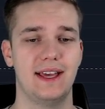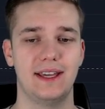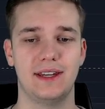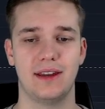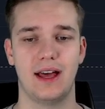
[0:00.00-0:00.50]

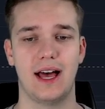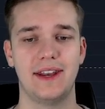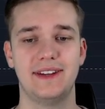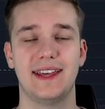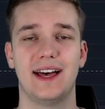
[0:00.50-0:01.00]
in
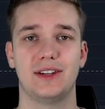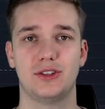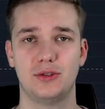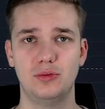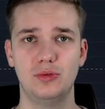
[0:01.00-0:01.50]
under
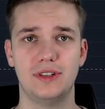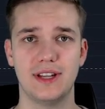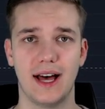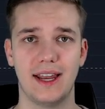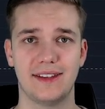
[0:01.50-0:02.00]

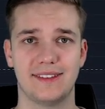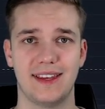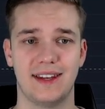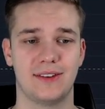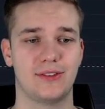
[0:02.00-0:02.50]

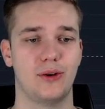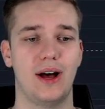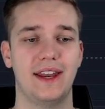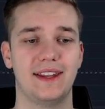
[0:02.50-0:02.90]
$2. So under